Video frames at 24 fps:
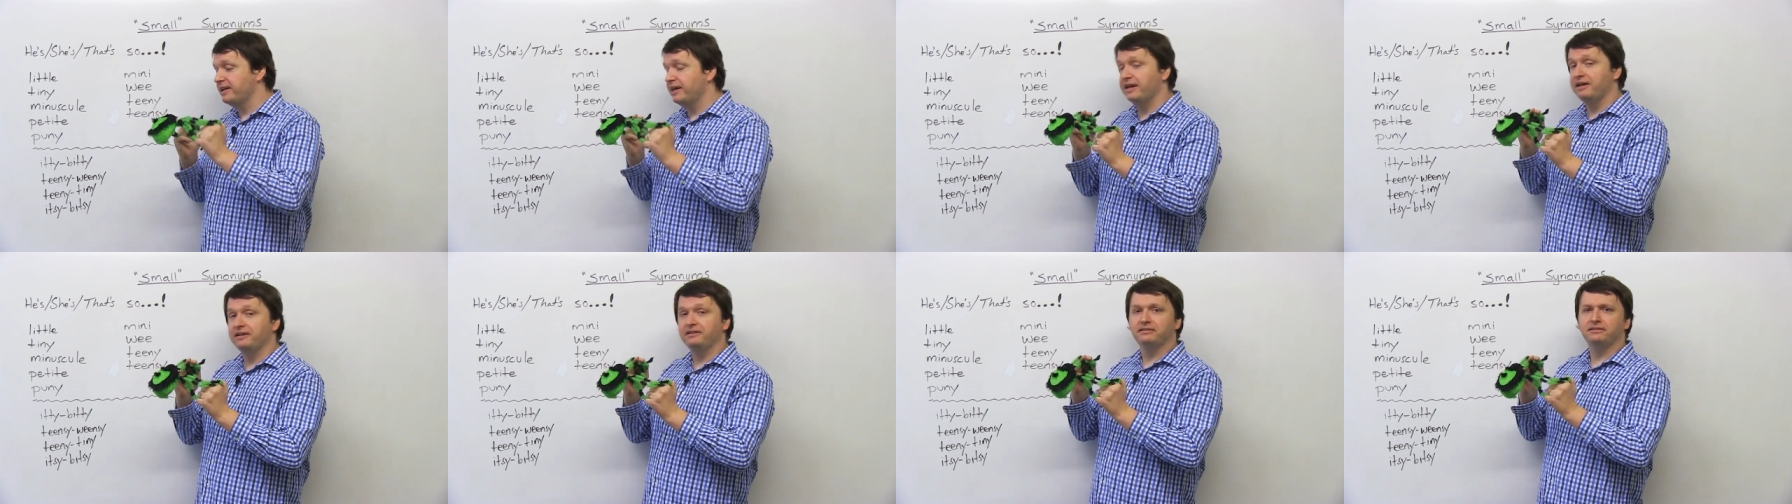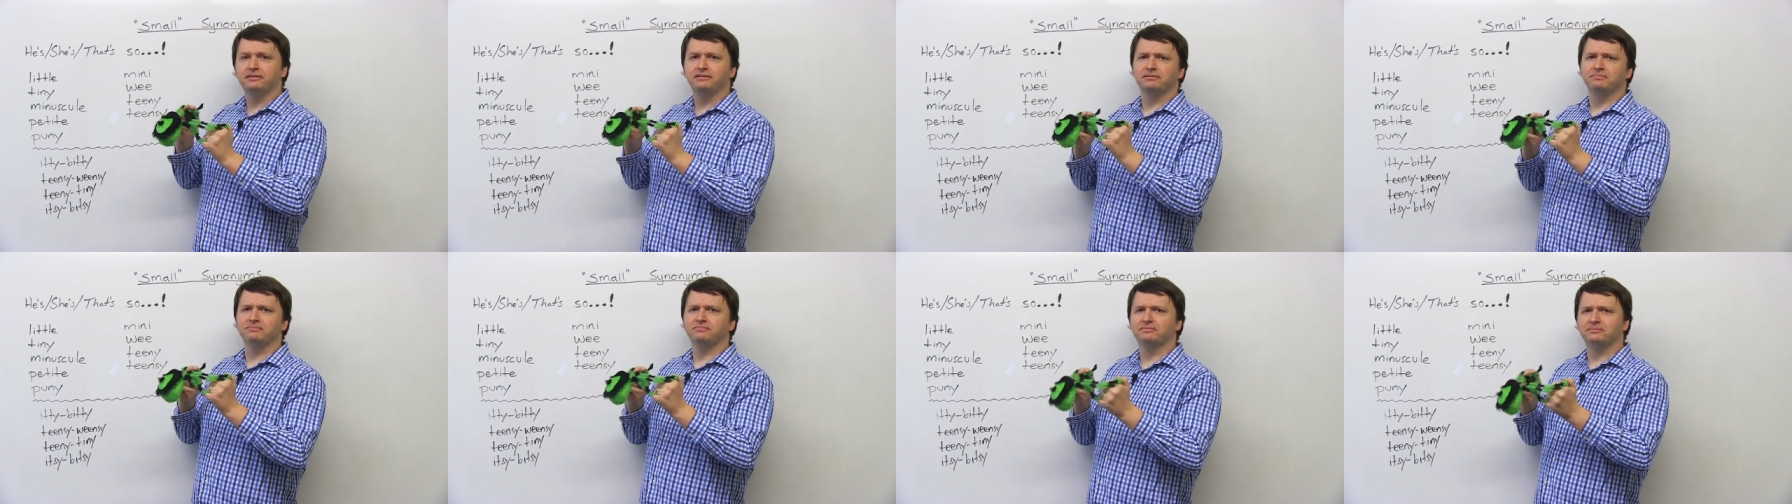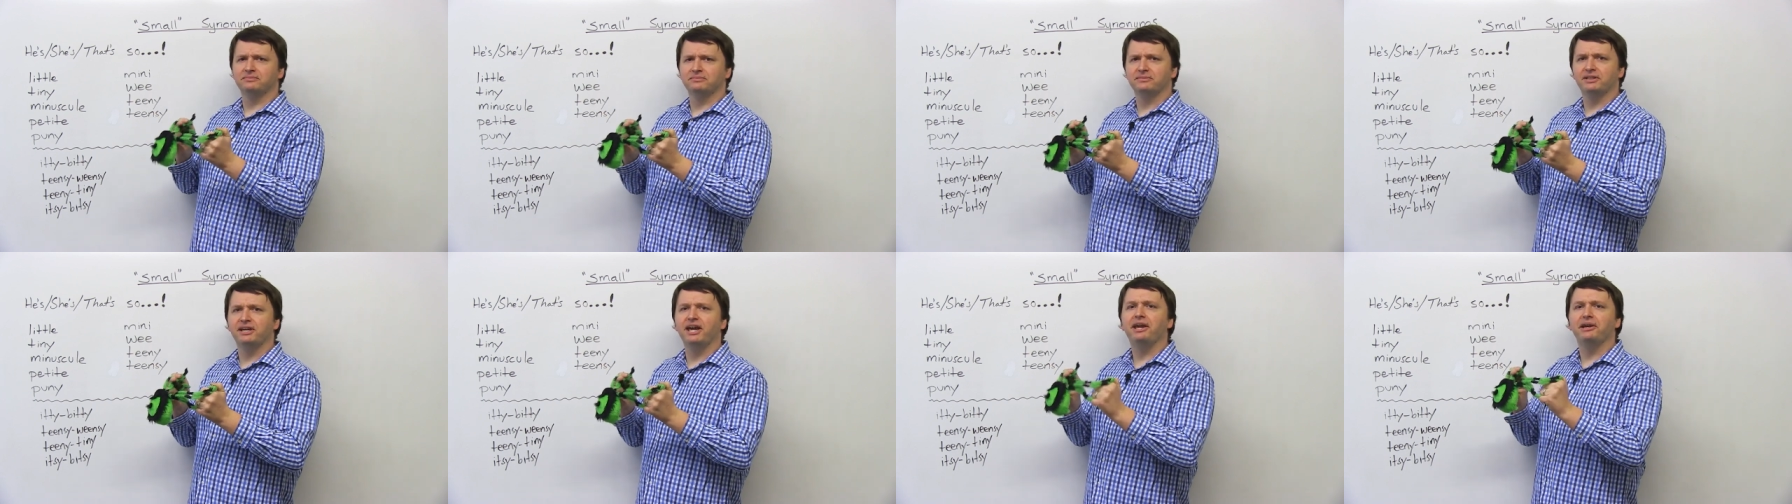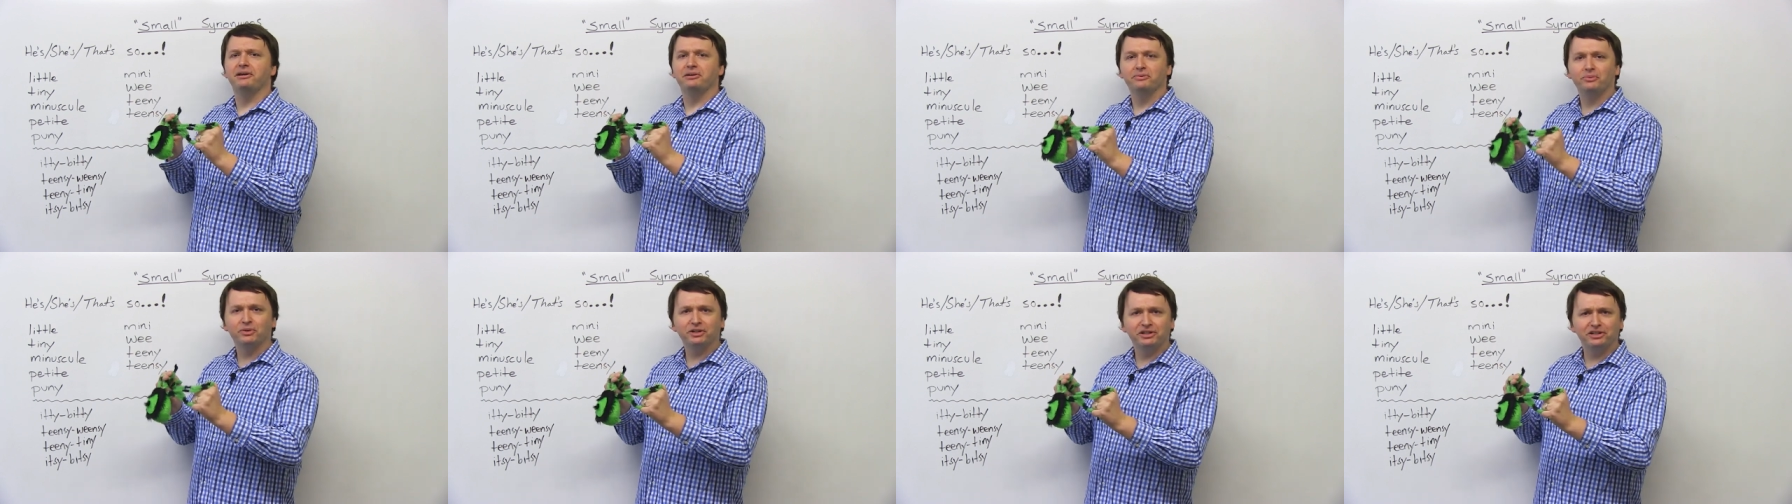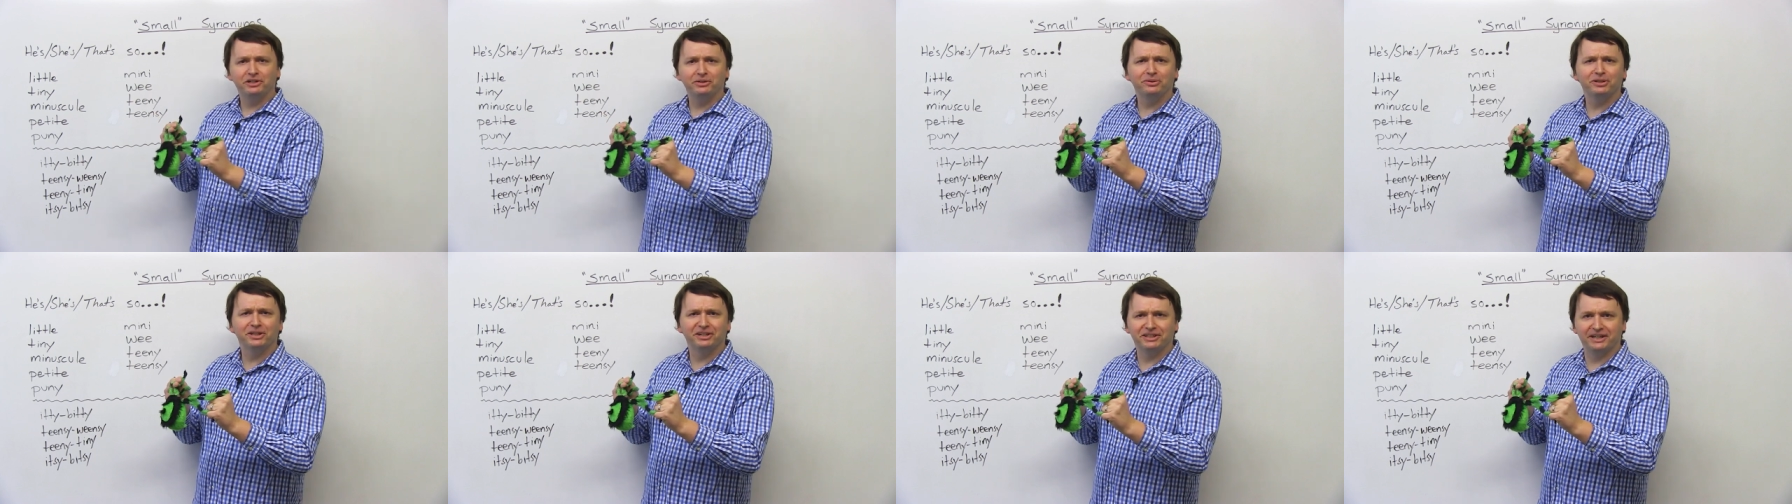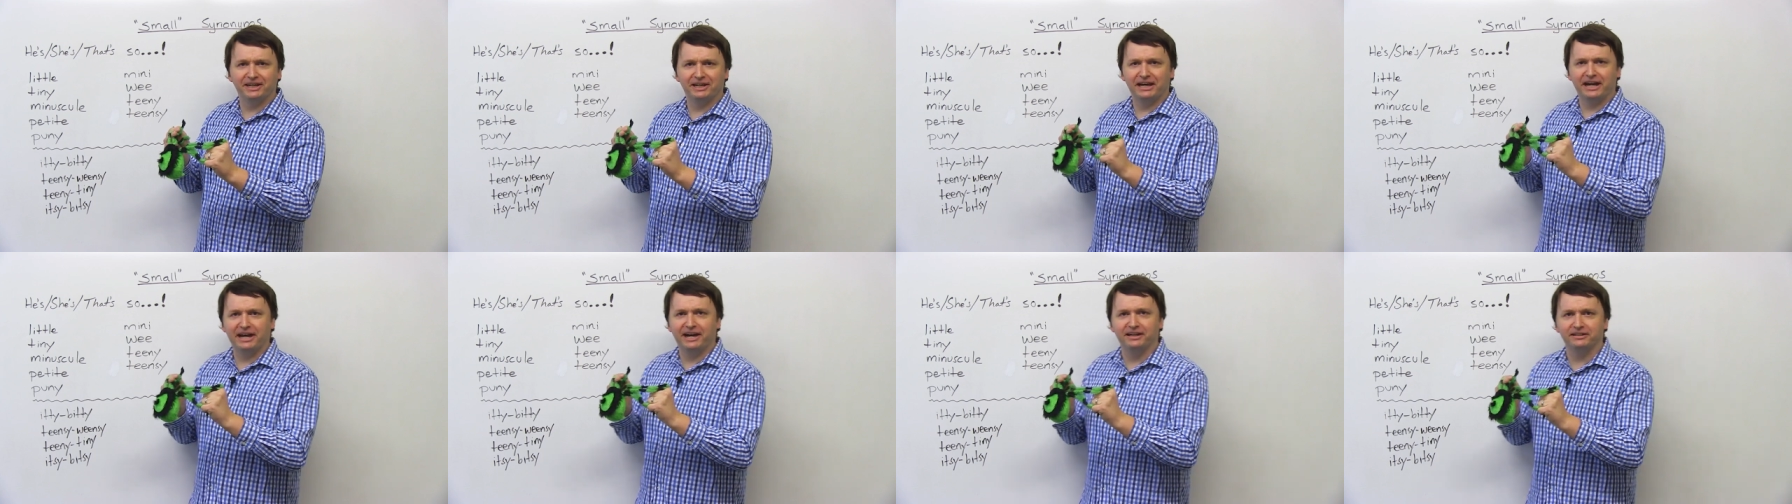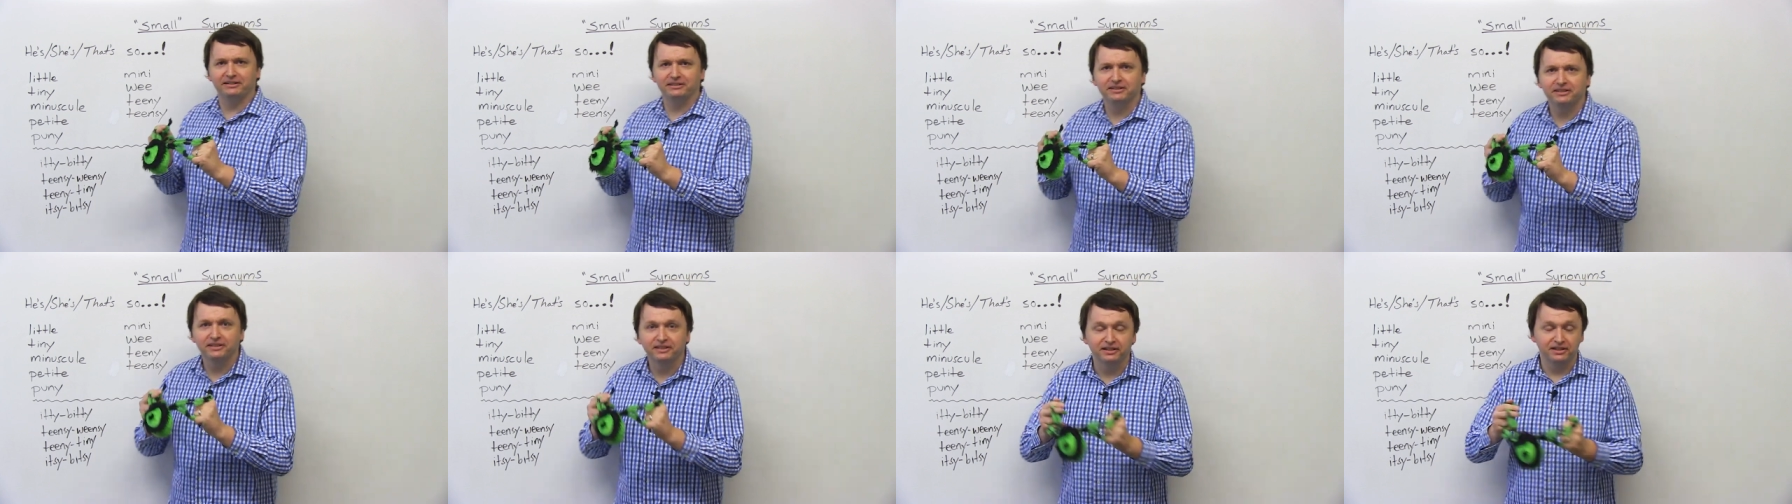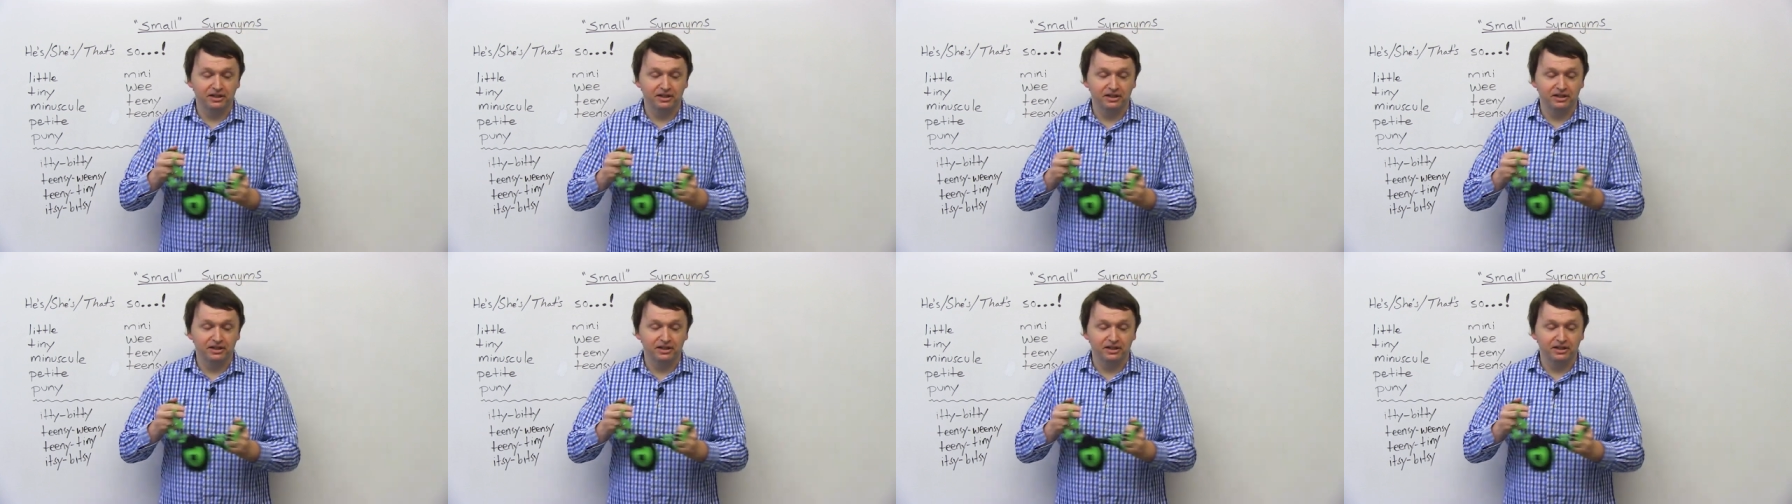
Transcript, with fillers: and... Hey, what are you looking at?